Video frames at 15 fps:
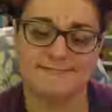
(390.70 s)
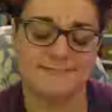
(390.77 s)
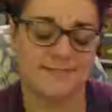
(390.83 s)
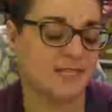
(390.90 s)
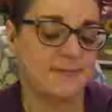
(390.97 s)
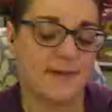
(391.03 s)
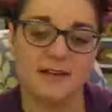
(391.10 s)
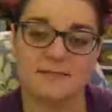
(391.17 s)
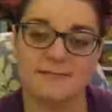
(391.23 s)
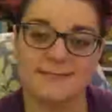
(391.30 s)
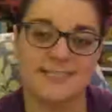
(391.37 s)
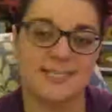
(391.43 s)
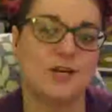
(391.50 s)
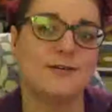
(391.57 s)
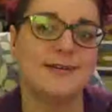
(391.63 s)
Doesn't matter.
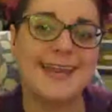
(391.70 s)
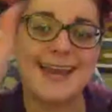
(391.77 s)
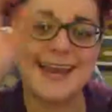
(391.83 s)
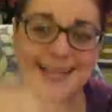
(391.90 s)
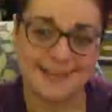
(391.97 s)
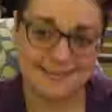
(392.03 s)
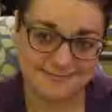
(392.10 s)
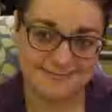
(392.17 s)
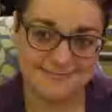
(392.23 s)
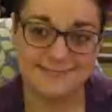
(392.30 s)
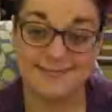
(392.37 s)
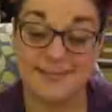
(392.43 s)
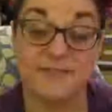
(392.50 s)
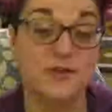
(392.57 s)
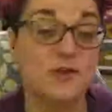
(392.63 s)
You don't need any.
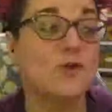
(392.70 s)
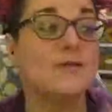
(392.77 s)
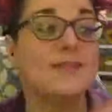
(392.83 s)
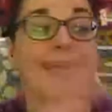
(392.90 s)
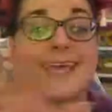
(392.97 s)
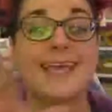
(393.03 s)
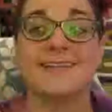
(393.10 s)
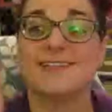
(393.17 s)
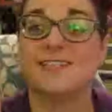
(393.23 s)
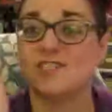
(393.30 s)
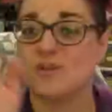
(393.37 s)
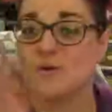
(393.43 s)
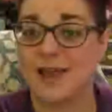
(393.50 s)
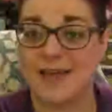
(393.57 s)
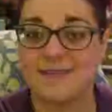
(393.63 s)
If you don't like it, just
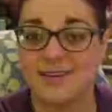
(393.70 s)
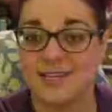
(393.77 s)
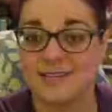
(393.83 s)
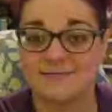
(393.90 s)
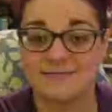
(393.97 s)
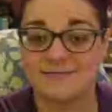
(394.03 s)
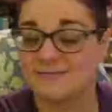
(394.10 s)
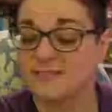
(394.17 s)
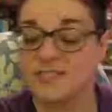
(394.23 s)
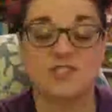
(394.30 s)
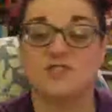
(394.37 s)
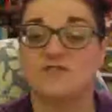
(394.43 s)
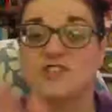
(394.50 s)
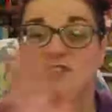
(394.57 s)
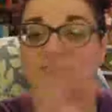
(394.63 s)
don't have any.
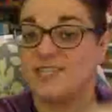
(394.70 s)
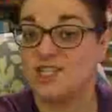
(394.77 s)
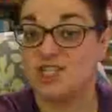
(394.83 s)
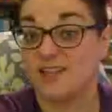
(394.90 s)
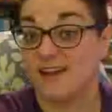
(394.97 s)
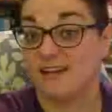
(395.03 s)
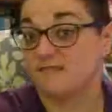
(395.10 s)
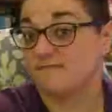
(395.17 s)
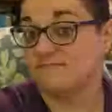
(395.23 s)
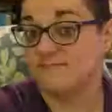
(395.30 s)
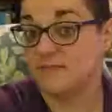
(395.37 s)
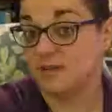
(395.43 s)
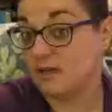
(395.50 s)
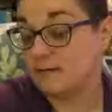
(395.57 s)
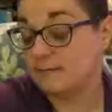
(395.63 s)
Just hair.
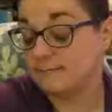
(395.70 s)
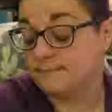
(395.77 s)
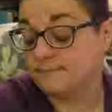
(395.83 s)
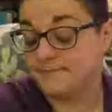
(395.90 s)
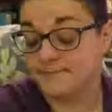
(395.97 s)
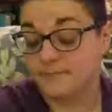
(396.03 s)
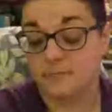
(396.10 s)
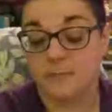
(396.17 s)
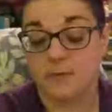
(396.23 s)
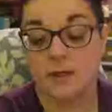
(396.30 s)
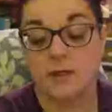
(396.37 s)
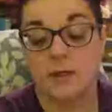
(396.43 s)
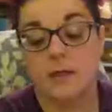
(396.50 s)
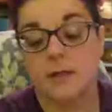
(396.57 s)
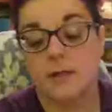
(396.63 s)
Okay?
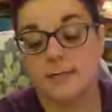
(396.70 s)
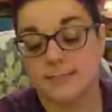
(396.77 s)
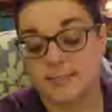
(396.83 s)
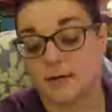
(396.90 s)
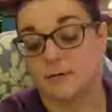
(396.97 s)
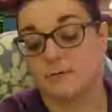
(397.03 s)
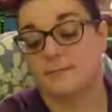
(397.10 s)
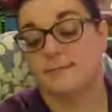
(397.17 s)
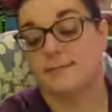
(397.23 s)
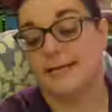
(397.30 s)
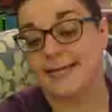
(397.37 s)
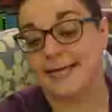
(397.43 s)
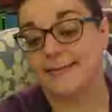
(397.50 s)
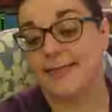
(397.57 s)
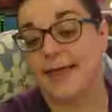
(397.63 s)
So,
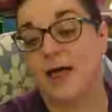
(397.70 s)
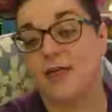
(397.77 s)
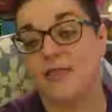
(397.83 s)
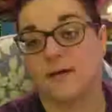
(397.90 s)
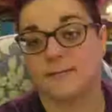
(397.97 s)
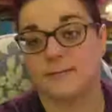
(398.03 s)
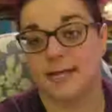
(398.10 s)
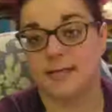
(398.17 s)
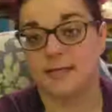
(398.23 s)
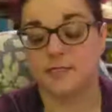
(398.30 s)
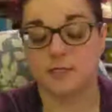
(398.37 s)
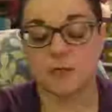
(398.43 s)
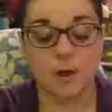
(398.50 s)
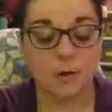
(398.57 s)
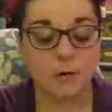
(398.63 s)
again, the health update.
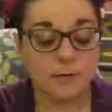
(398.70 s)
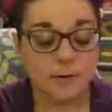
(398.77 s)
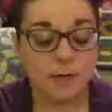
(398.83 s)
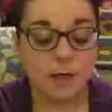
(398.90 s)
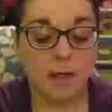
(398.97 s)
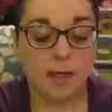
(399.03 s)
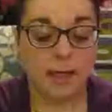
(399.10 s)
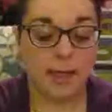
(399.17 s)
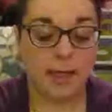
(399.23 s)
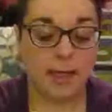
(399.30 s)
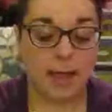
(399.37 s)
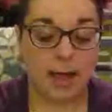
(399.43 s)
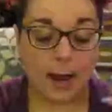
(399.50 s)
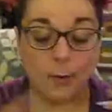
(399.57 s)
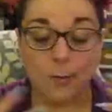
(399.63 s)
So,
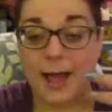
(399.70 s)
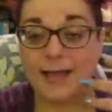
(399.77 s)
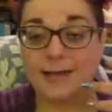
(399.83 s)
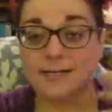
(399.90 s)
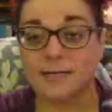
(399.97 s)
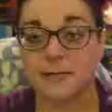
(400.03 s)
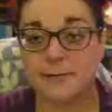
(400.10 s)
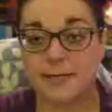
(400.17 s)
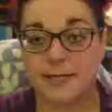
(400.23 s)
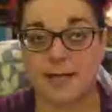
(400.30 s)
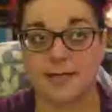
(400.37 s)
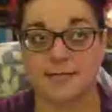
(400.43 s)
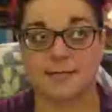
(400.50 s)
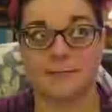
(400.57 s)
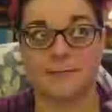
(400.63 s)
I went
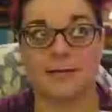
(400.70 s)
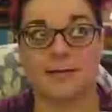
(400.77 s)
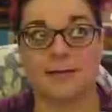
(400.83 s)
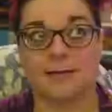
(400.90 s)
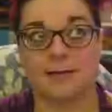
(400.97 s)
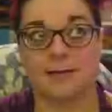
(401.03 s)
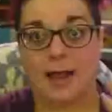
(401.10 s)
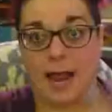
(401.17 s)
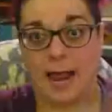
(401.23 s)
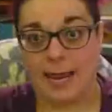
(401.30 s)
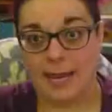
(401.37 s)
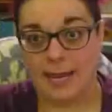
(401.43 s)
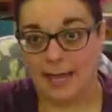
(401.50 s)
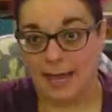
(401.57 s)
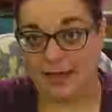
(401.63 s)
because, I mean, I
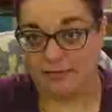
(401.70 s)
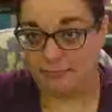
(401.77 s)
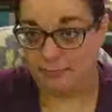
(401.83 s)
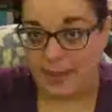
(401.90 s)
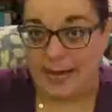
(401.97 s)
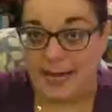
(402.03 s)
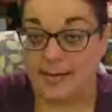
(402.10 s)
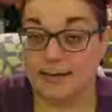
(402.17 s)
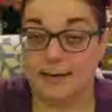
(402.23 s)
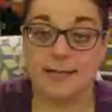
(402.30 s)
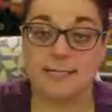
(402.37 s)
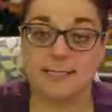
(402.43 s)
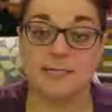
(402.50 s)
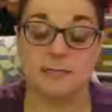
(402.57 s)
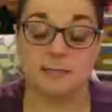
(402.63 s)
had pain and
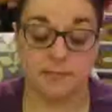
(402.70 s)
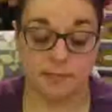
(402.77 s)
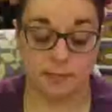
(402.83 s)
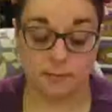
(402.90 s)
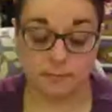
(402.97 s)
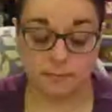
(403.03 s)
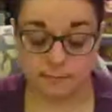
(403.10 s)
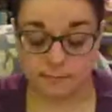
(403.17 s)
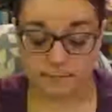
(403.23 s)
I still do.